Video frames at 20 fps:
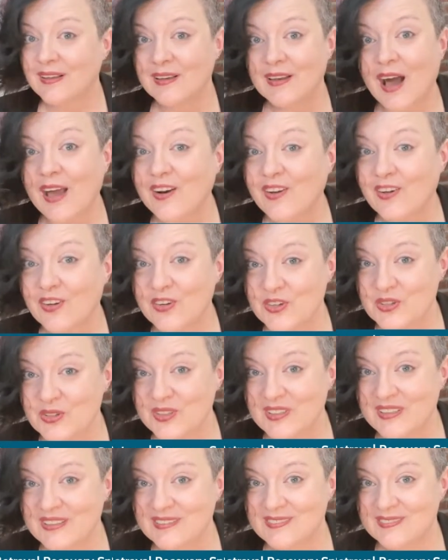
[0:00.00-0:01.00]
not
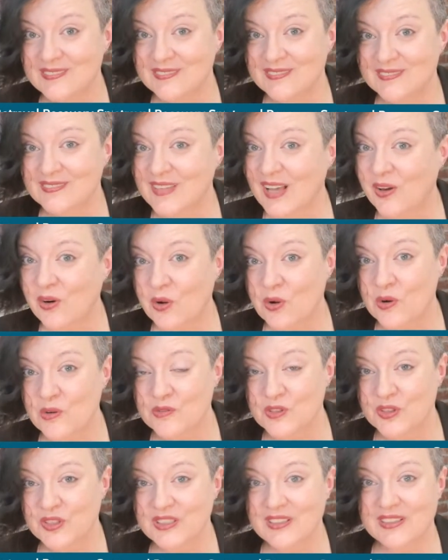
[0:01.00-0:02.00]
under it, not
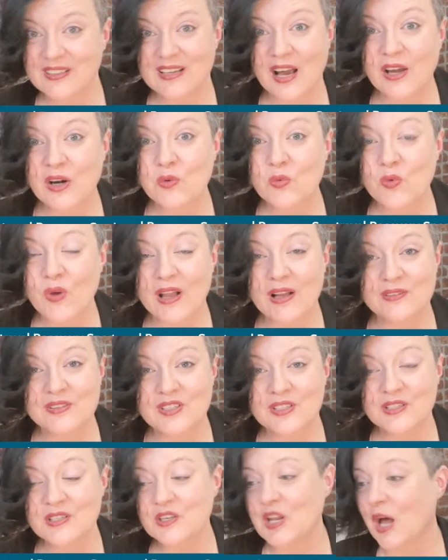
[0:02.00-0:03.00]
over it, not
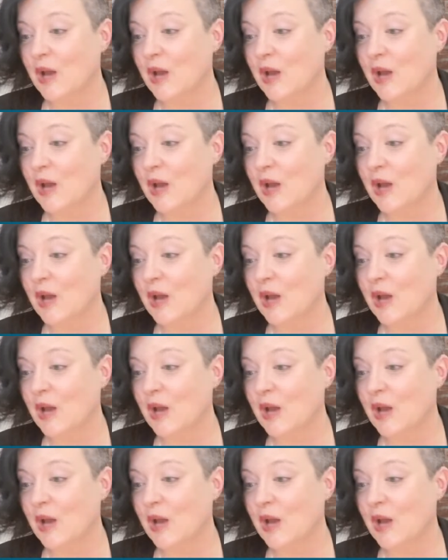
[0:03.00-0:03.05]
around it,